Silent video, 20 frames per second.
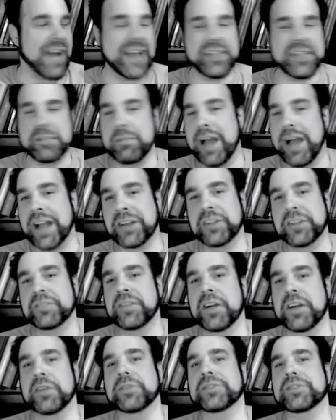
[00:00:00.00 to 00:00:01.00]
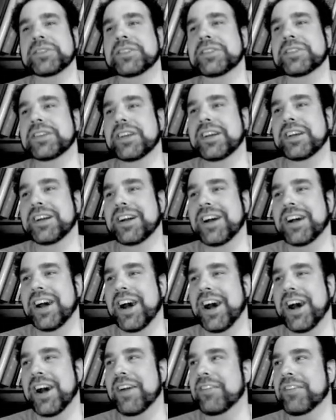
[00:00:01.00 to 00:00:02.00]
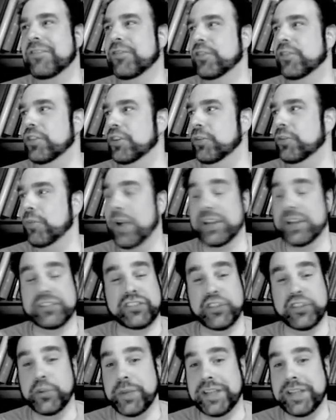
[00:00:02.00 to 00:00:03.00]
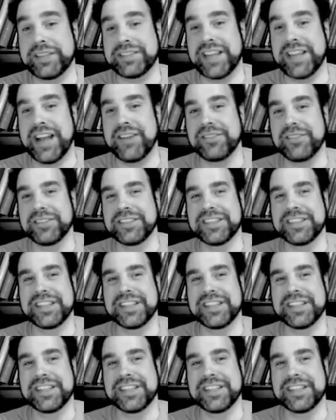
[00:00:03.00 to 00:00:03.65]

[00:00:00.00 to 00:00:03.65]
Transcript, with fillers: the microphone uh, for what two weeks now,